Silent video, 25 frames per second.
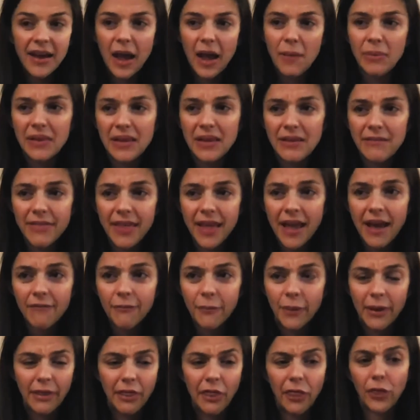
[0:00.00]
I believe they
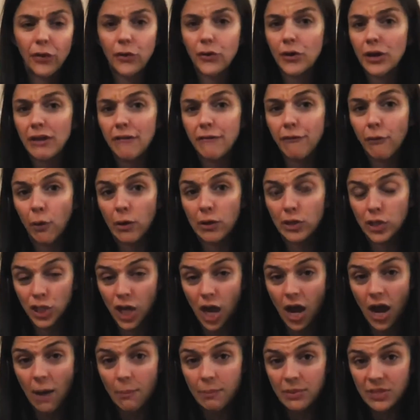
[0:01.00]
have 34
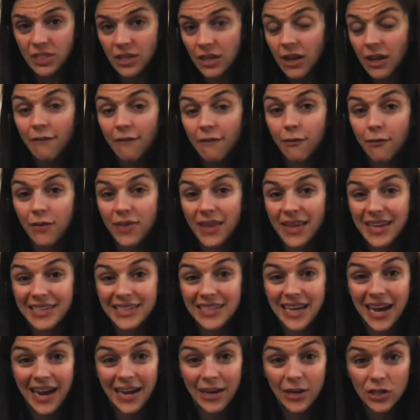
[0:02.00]
shops for the
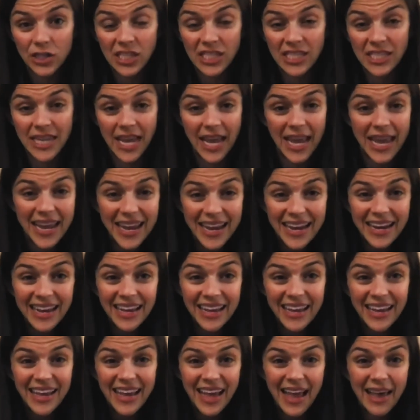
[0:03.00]
entire state,
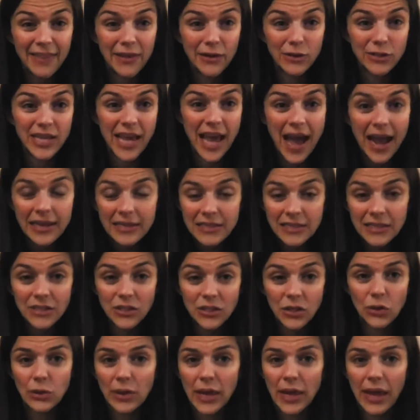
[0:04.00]
and their
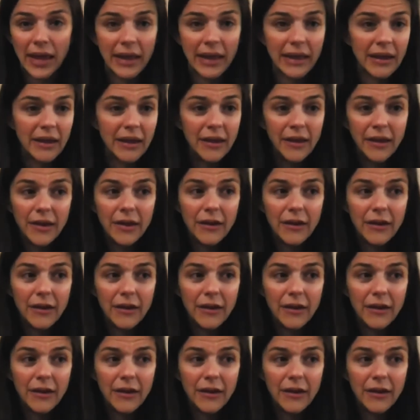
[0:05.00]
taxes are like